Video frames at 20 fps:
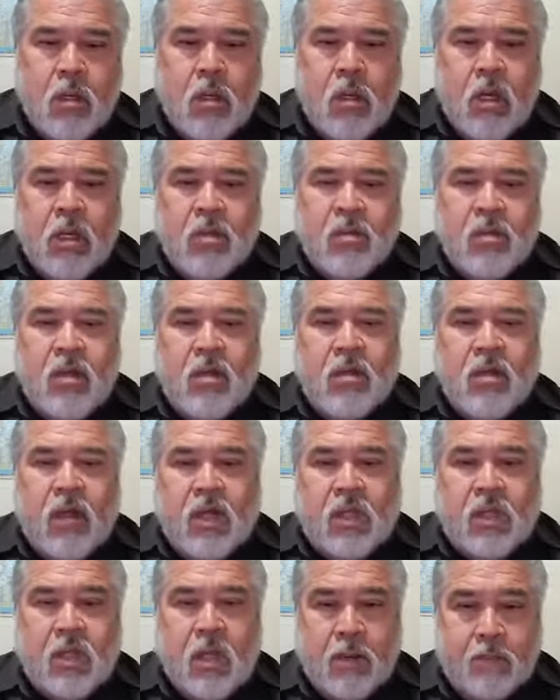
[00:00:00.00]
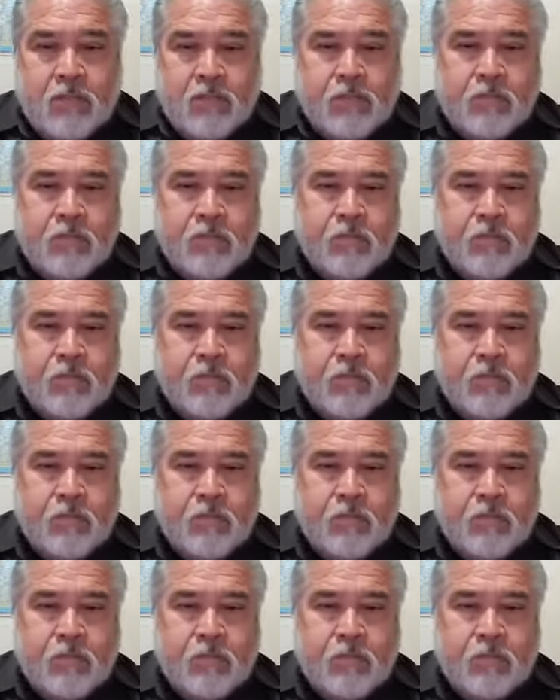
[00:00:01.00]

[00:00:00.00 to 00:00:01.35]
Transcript: Until next time.